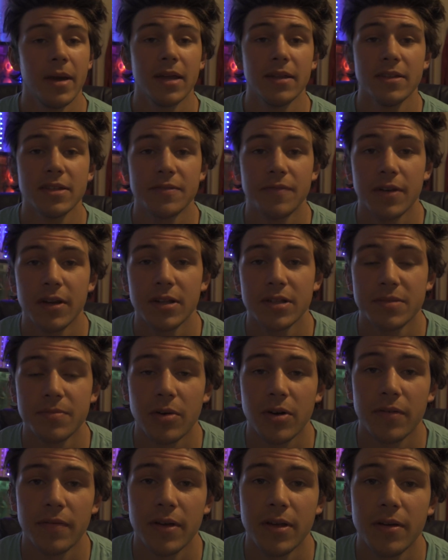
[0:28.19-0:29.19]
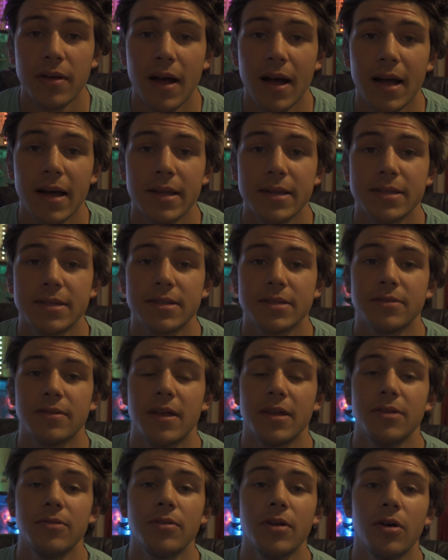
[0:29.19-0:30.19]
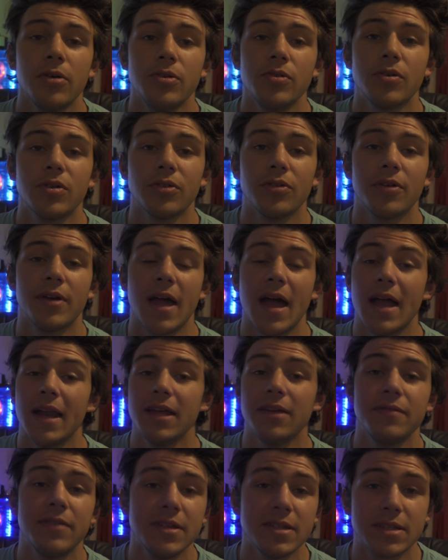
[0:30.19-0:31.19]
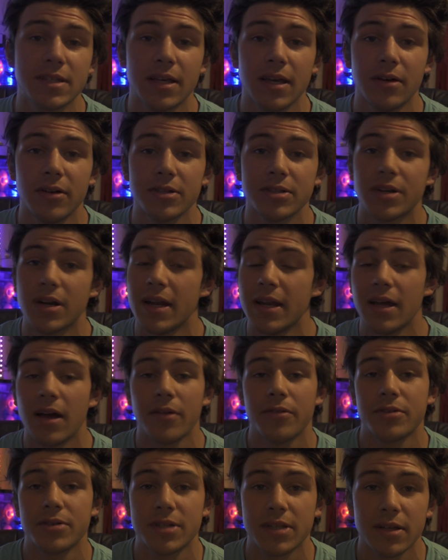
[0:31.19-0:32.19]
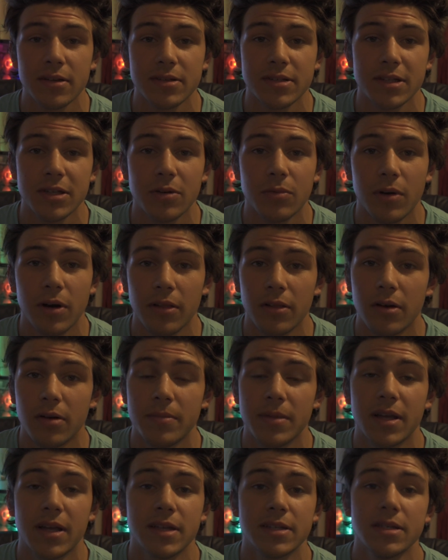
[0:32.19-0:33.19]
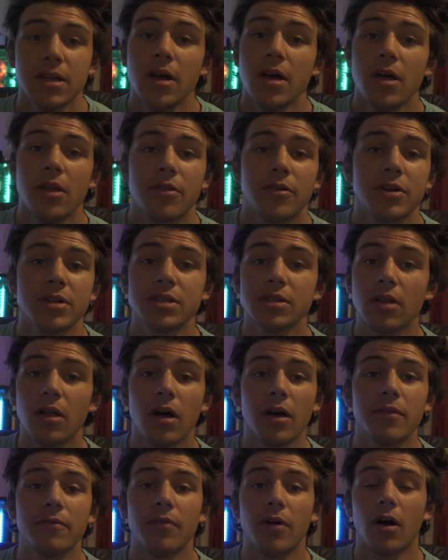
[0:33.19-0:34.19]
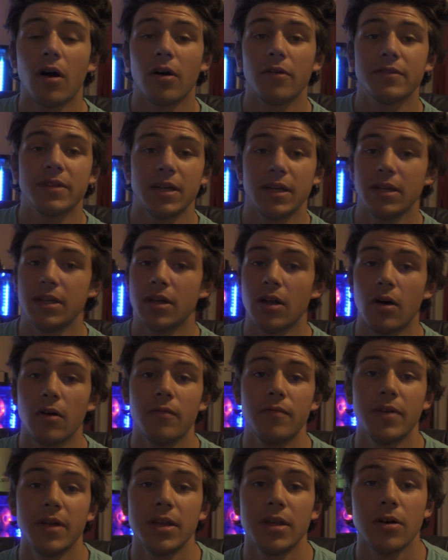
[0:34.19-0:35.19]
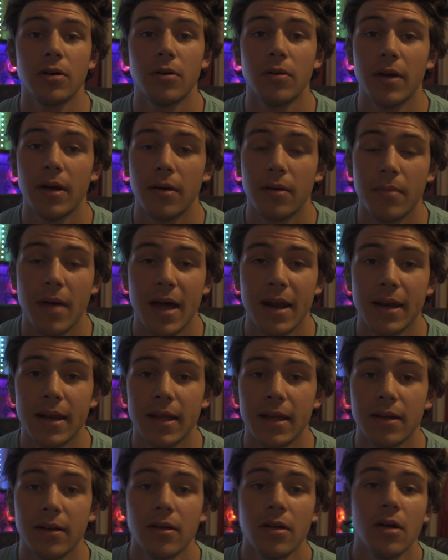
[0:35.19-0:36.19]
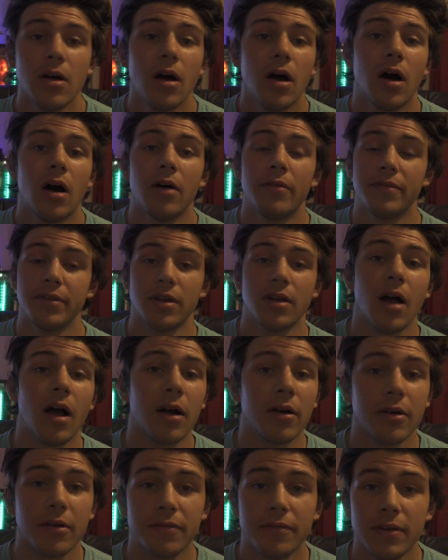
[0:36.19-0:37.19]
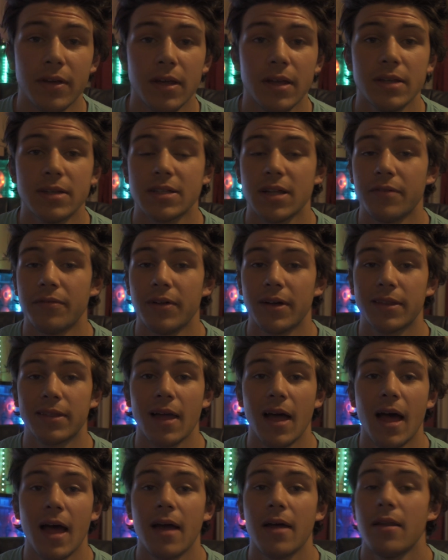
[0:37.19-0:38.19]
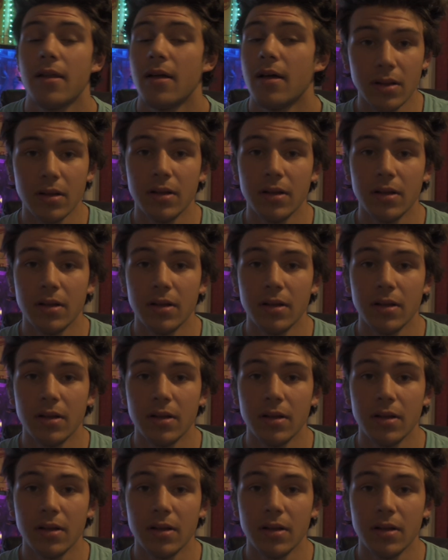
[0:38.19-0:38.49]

This video to motivate you guys so that you know you can learn any of these skills or any other skills that you want to learn, because there is a lot involved in, video editing, videography, stuff like that,